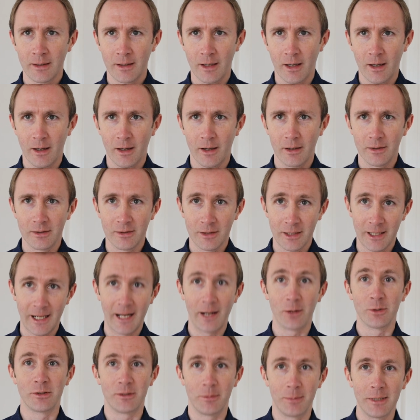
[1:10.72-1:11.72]
So
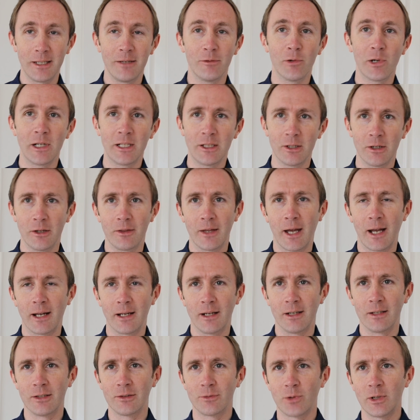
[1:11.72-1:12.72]
cloud's typically very good at that,
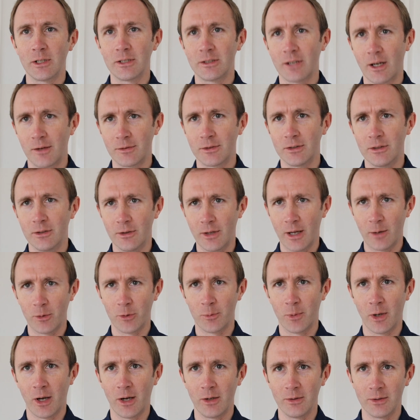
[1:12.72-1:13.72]
and it's very tough to do that with
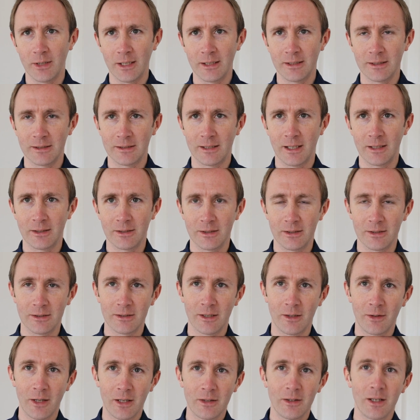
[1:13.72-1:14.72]
my own data centers.
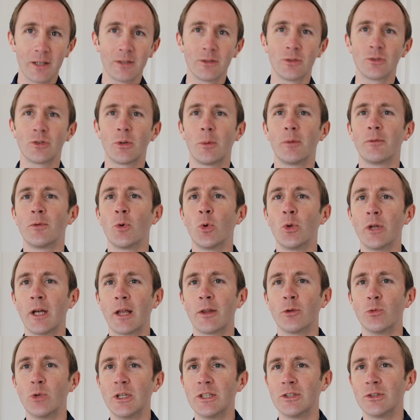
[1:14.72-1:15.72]
So that's on top of all the
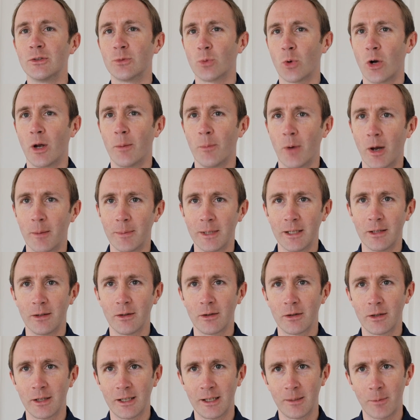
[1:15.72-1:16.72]
other reasons why I might be
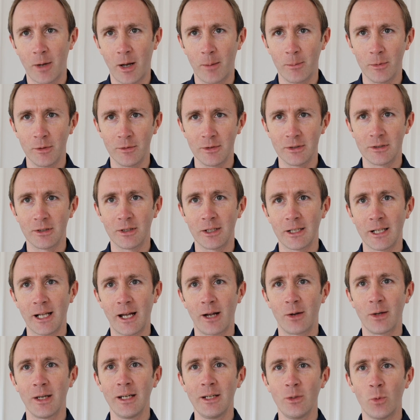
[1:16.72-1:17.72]
thinking about moving to the
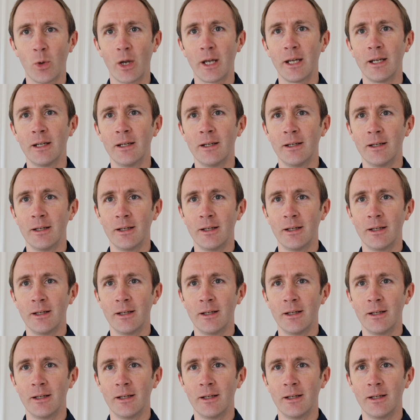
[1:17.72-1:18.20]
cloud anyway.